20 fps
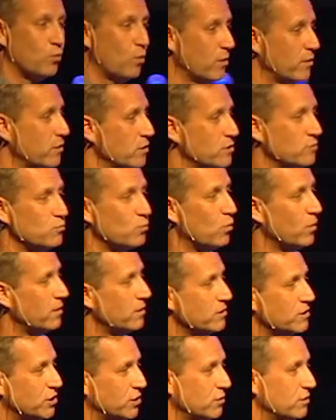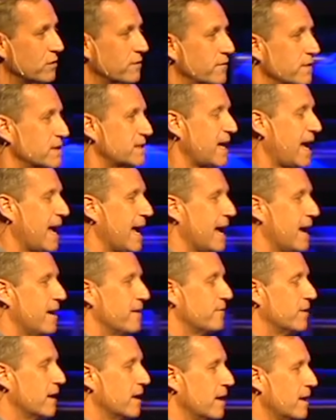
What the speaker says: one or two of us have.